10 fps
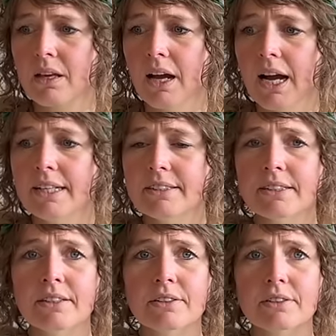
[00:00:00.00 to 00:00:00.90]
I
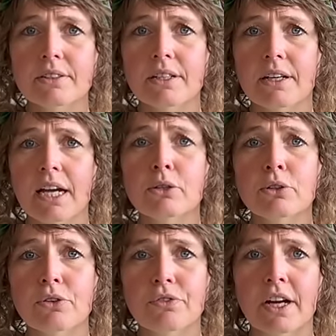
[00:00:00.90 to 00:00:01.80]

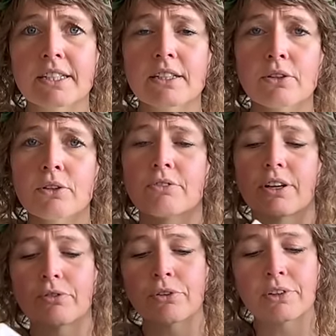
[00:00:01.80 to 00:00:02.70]
couldn't find it on
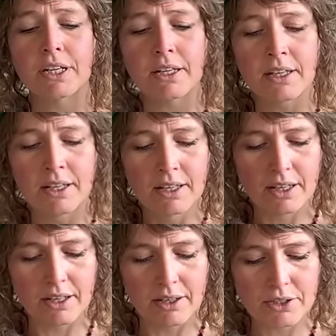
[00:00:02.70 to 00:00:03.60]
Ravelry,
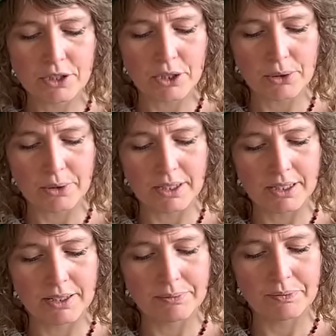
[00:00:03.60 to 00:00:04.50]
so
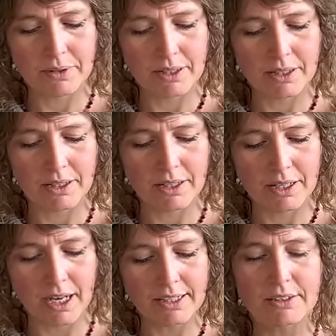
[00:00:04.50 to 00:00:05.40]

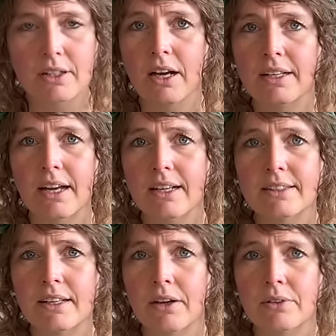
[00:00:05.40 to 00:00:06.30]
I
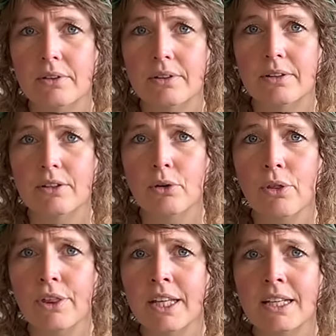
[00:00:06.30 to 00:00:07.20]

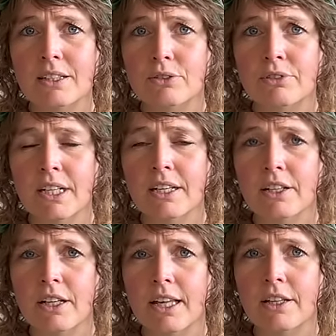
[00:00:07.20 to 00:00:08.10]
don't think it's really
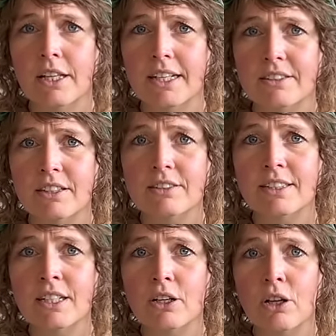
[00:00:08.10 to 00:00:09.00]
an
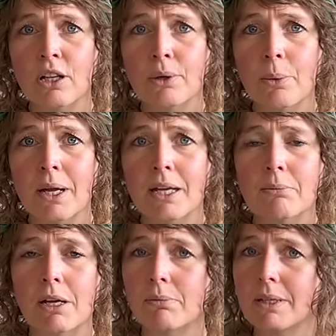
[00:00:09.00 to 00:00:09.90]
existing colorway.
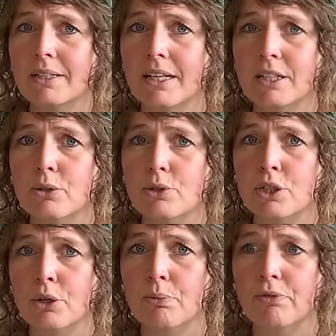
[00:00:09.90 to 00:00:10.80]
Maybe they use
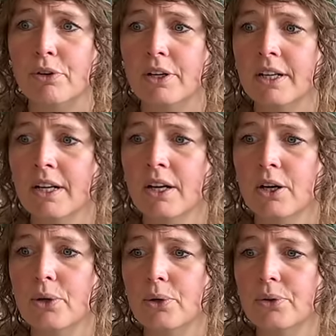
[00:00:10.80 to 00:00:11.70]
it up for
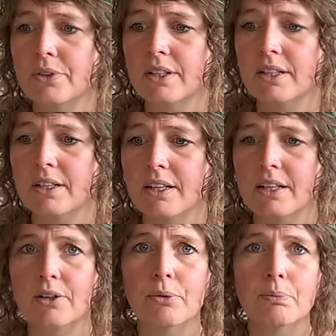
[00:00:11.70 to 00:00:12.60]
all the
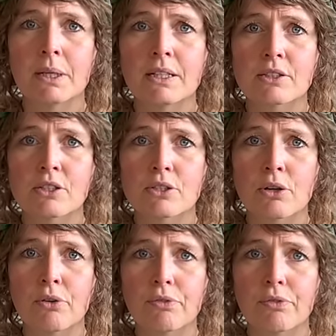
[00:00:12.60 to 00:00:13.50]
little pieces
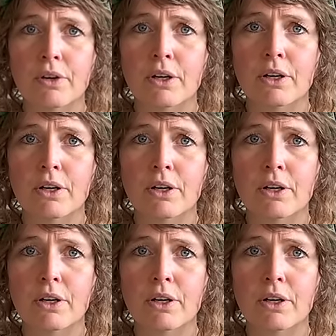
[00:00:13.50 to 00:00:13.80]
of